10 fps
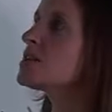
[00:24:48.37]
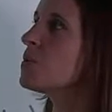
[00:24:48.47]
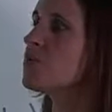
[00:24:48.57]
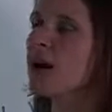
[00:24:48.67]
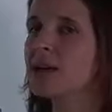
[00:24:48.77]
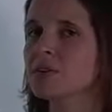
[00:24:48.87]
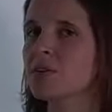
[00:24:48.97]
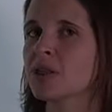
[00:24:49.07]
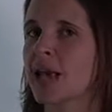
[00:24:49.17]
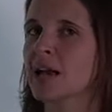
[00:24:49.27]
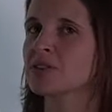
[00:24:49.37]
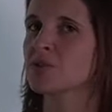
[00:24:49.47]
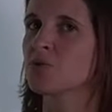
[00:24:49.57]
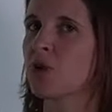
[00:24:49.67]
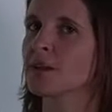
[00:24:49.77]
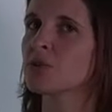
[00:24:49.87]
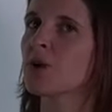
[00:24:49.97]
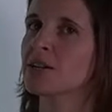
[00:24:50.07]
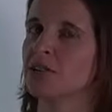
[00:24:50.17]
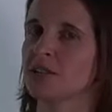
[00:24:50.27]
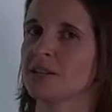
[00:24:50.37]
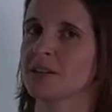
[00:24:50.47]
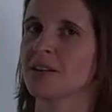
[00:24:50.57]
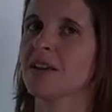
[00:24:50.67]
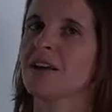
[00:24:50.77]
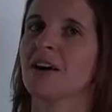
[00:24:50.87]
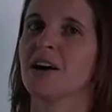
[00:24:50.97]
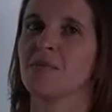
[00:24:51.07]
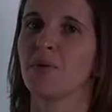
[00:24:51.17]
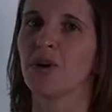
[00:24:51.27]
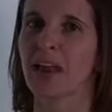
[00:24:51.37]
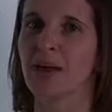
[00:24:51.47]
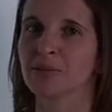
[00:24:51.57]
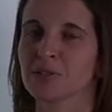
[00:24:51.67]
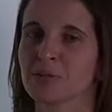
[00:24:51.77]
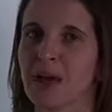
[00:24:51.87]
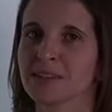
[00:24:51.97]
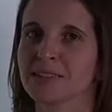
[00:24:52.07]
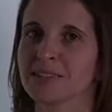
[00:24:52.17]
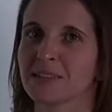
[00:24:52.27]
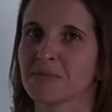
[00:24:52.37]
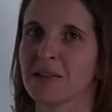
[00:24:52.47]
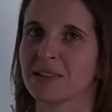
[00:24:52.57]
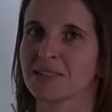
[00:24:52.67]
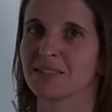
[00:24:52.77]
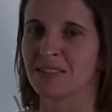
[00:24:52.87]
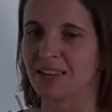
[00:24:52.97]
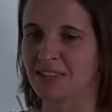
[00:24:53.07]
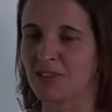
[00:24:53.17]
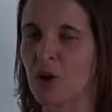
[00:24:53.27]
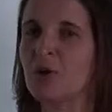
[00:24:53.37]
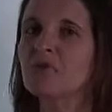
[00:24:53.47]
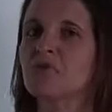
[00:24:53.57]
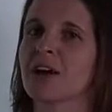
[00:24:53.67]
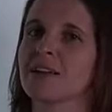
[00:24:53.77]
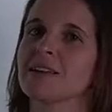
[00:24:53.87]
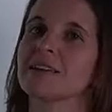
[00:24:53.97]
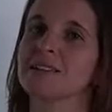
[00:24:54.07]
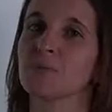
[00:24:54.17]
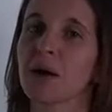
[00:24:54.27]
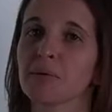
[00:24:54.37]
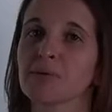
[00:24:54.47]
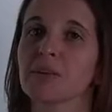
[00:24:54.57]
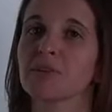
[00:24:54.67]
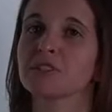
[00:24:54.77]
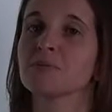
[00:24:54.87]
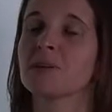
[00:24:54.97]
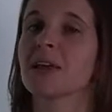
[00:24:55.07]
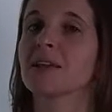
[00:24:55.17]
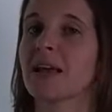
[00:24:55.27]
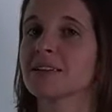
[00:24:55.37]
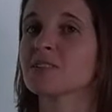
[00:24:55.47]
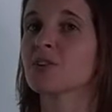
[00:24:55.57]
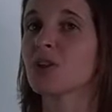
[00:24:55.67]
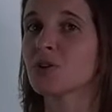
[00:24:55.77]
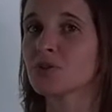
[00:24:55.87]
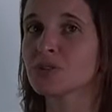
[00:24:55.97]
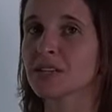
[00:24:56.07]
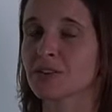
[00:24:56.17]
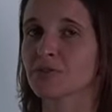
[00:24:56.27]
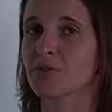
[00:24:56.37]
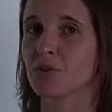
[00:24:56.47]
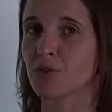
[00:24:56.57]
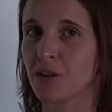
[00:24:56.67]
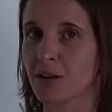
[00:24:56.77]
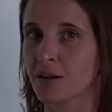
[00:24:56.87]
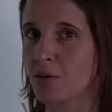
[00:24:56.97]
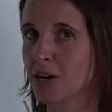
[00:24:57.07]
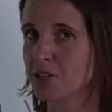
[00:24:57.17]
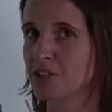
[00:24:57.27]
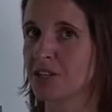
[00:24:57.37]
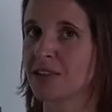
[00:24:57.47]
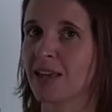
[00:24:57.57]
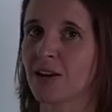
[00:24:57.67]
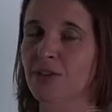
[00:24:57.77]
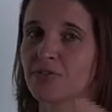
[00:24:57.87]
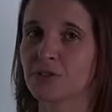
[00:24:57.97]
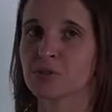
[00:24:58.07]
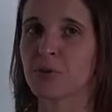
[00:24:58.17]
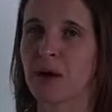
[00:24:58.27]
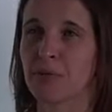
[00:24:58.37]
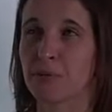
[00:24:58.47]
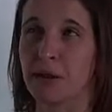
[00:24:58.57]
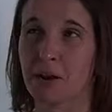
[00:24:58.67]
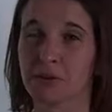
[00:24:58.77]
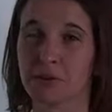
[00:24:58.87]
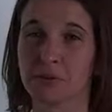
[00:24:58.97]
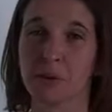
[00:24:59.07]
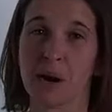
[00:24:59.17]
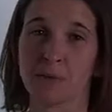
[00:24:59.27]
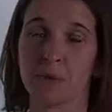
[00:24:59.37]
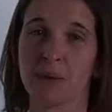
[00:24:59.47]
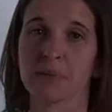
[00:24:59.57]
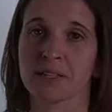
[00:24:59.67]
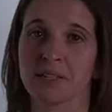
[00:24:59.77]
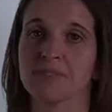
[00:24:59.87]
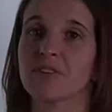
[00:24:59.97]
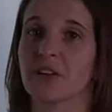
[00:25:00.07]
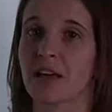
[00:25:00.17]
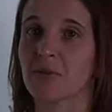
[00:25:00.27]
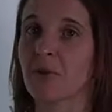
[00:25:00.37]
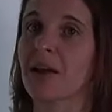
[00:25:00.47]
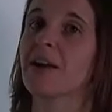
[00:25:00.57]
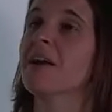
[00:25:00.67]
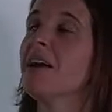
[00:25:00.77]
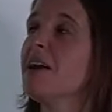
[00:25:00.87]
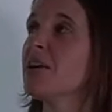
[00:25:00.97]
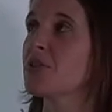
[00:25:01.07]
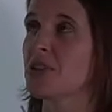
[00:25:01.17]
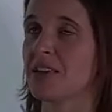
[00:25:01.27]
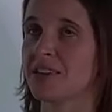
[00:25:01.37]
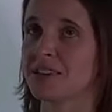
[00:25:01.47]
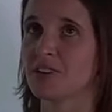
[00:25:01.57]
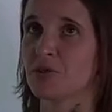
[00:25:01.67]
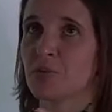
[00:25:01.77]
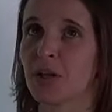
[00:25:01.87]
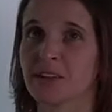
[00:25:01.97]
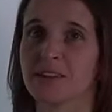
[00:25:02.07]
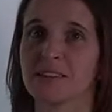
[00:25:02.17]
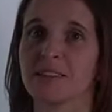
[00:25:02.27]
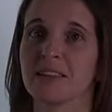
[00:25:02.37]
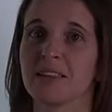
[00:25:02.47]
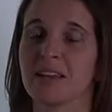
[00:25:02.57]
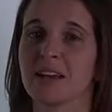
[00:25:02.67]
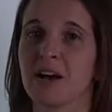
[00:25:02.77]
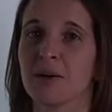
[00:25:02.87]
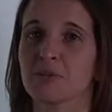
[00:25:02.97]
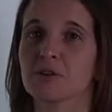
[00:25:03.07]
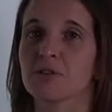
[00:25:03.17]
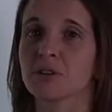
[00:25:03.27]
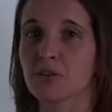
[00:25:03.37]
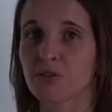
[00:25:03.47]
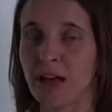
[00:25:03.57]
So if I can only ask you one question On absolute maxes and mins in its own right, it is probably going to be a nice closed interval question like our first problem and our third problem, I believe, okay, where you plug in the critical